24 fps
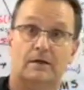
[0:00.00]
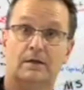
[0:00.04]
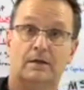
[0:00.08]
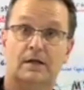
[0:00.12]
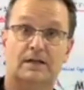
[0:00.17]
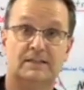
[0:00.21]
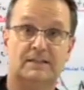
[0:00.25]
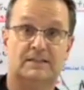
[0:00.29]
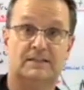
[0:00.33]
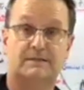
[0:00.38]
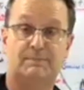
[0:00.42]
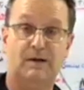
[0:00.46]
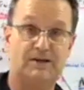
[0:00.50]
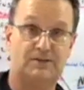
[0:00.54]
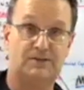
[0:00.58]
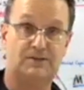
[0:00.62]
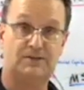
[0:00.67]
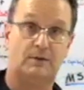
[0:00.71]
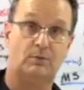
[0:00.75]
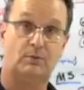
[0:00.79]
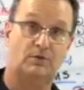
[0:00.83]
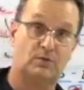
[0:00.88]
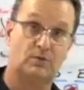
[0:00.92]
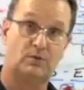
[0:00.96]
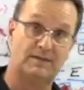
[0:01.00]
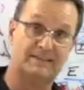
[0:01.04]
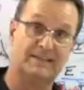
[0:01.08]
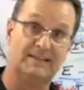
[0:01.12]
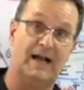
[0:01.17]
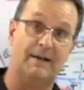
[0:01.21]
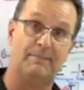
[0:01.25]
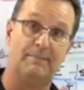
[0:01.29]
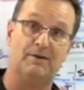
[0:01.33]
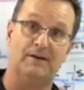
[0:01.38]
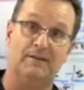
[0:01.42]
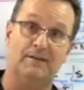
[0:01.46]
especially with what's
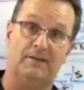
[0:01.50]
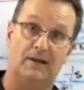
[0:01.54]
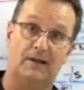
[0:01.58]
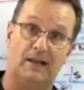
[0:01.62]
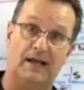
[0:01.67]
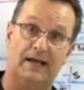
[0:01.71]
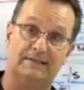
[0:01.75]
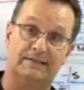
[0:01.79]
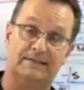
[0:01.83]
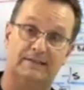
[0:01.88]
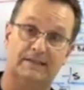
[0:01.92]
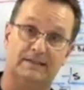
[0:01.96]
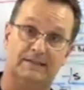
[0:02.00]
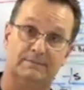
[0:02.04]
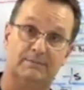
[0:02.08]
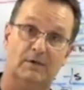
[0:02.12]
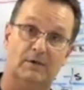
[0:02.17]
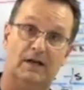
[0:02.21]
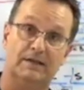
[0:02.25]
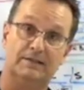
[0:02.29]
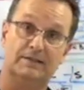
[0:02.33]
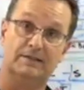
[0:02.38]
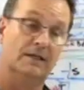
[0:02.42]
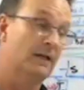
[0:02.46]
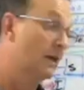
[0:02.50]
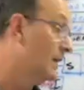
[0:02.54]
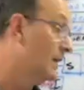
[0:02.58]
happened in the last six months.